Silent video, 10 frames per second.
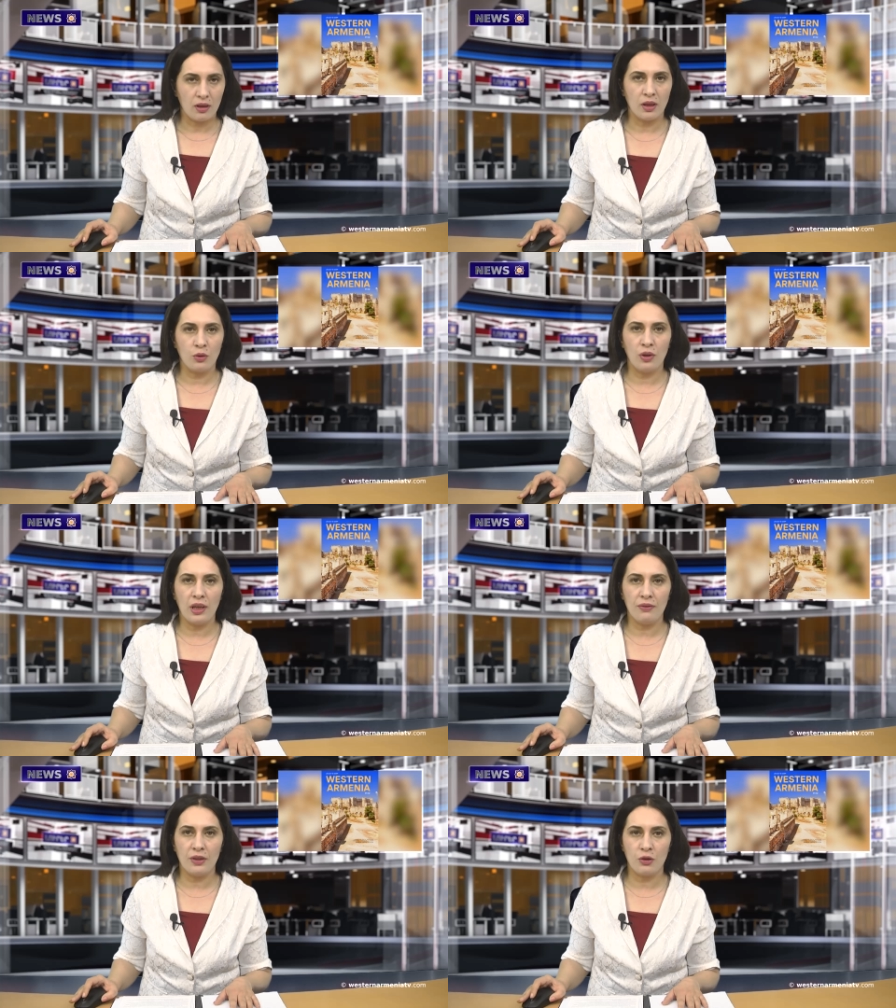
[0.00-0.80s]
The
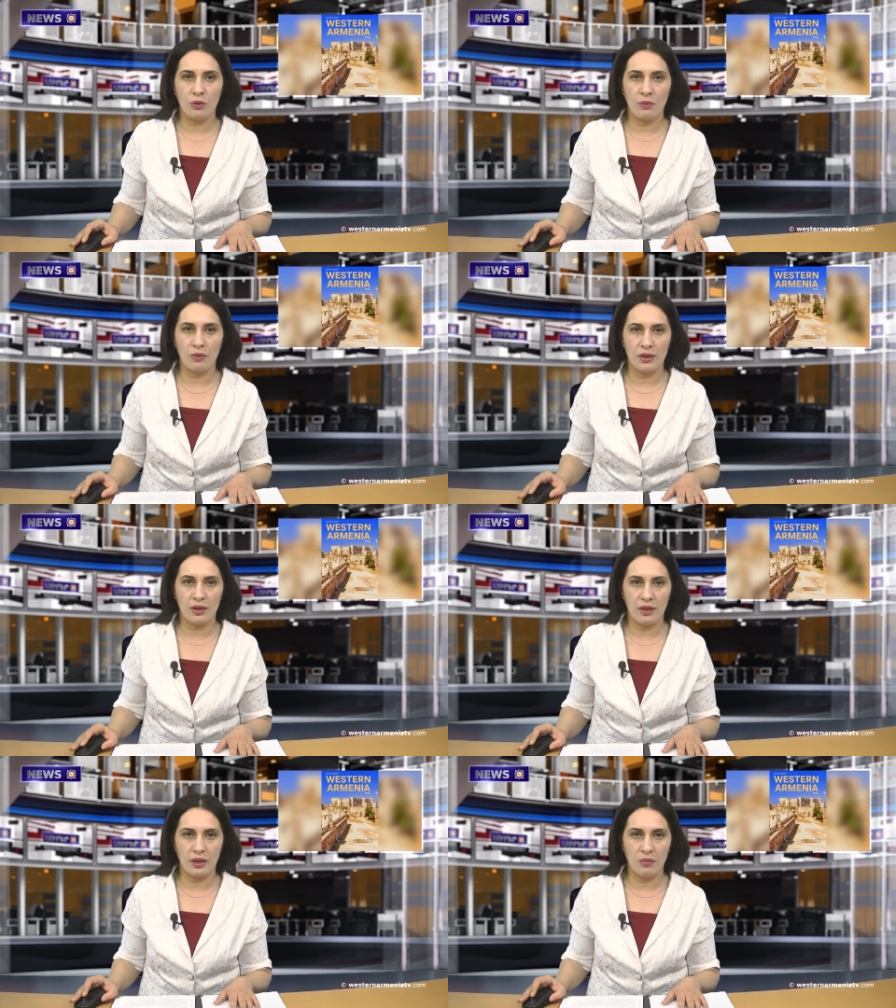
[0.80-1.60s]
12th issue of
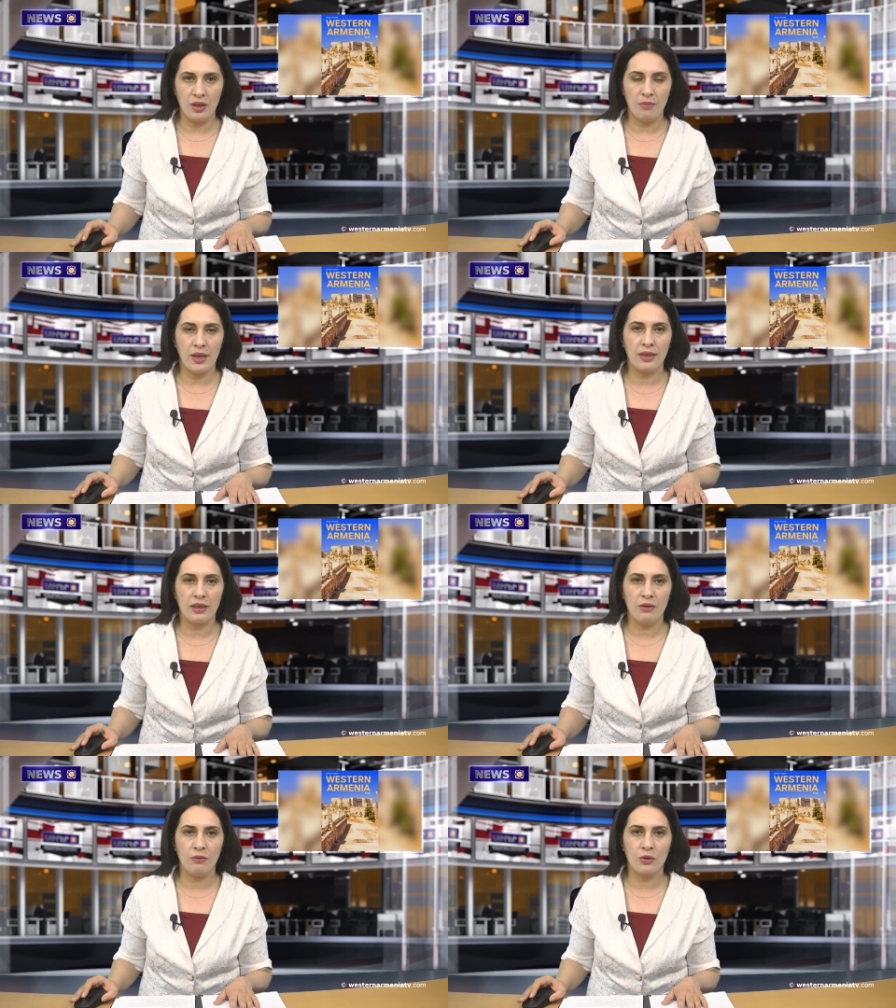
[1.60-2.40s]
Western Armenia
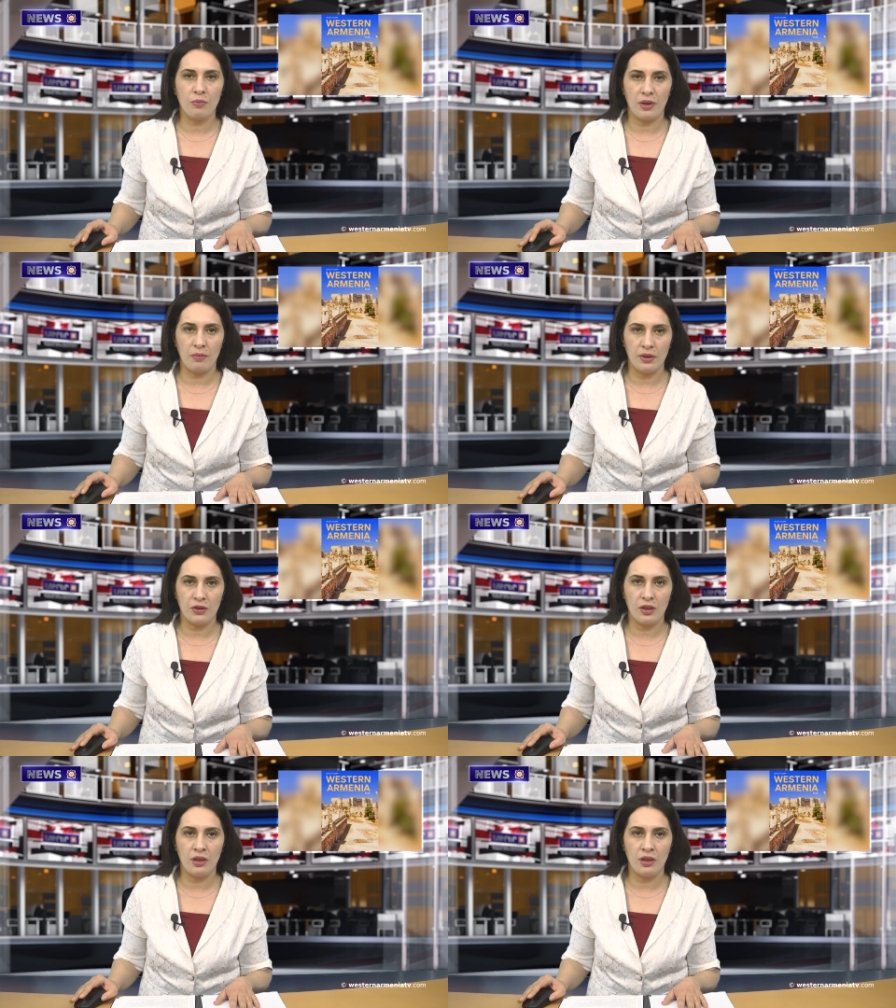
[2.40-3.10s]
magazine was published.